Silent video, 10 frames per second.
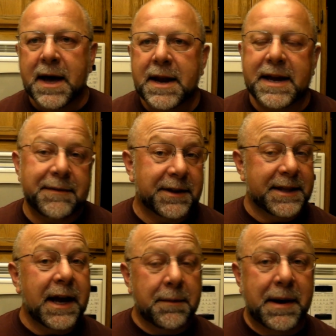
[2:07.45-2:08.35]
Now you have to
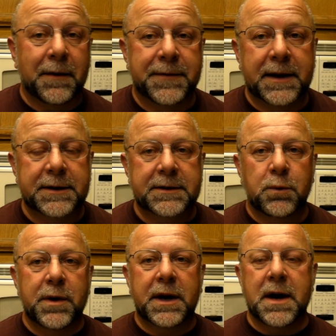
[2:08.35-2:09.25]
think about this.
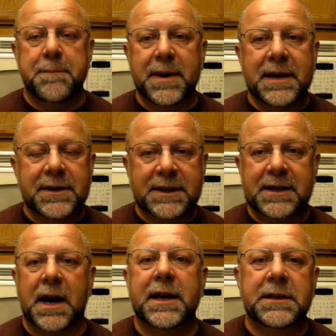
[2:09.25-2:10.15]
When a company the
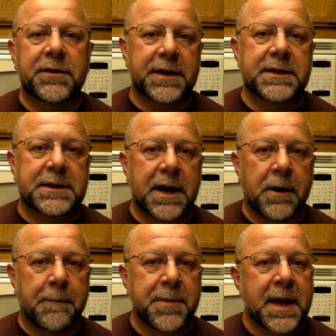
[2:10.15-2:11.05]
size of
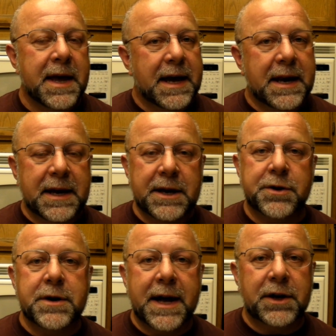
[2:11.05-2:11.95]
Intel, an
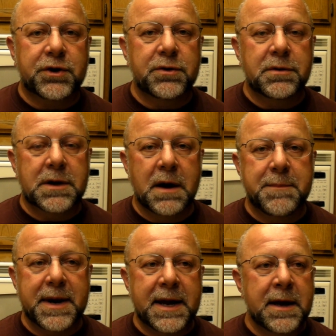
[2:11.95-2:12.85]
international
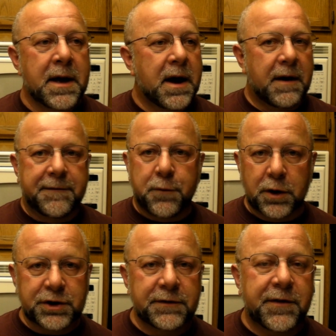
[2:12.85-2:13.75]
company, a
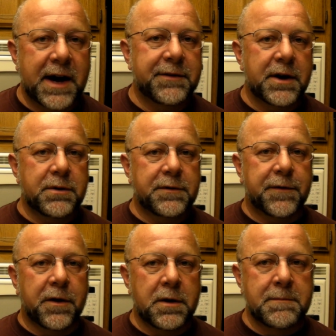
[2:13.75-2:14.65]
Fortune 500
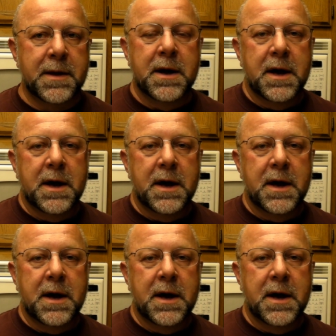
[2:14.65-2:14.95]
firm,